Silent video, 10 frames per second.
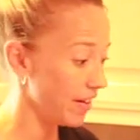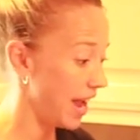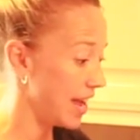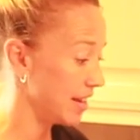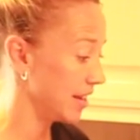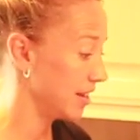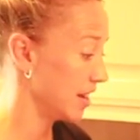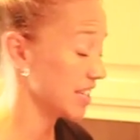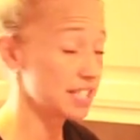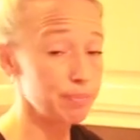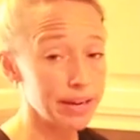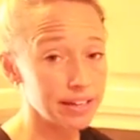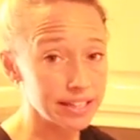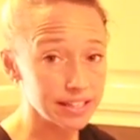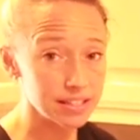added
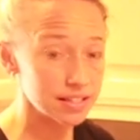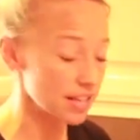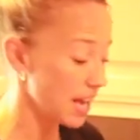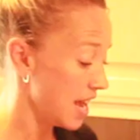asparagus,